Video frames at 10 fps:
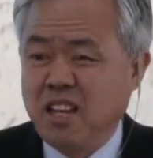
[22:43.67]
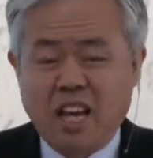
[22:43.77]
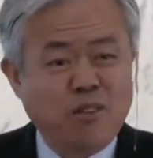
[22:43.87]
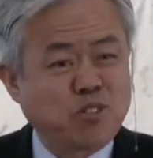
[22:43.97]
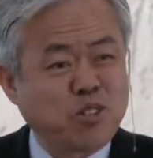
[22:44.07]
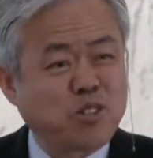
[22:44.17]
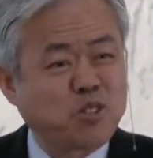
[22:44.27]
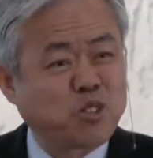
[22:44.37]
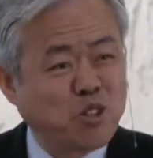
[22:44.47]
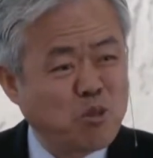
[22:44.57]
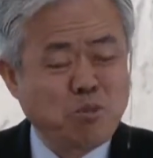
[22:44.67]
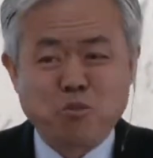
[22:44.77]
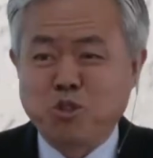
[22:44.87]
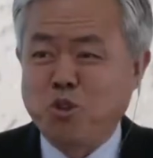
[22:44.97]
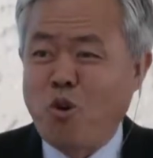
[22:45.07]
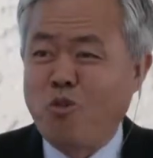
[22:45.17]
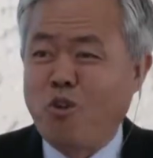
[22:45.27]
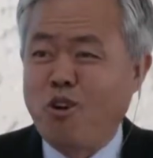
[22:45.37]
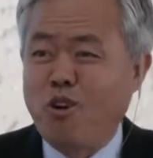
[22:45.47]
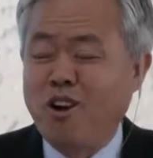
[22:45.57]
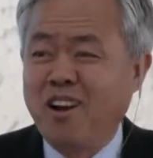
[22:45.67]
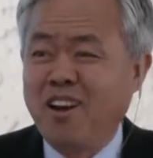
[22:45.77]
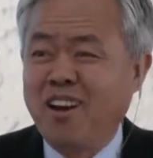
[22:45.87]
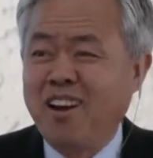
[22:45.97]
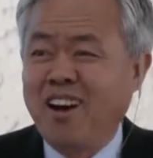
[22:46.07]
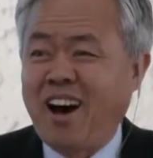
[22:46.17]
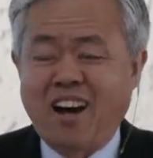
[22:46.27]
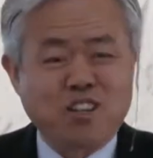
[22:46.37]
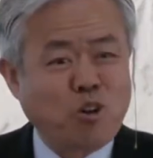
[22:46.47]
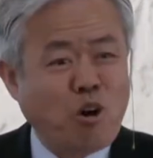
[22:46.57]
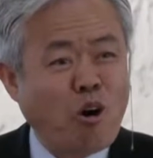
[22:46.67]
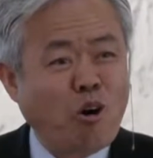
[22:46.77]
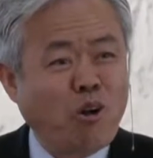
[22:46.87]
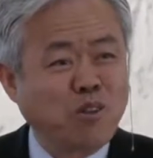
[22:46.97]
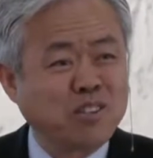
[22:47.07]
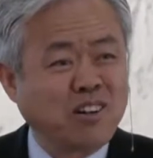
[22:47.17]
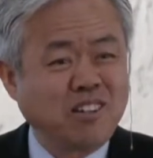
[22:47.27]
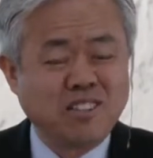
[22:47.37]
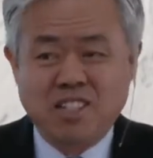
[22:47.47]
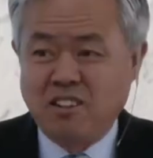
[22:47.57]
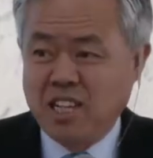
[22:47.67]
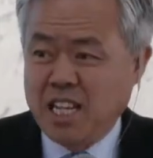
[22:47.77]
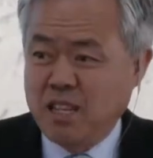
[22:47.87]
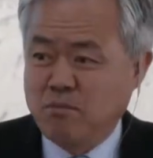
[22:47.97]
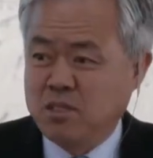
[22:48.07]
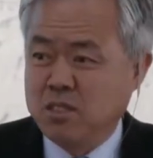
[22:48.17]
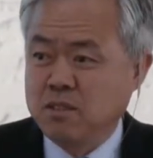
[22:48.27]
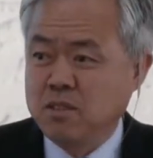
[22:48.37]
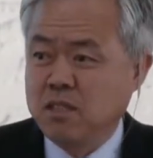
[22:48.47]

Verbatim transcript: After the sermon was over, I called on their names.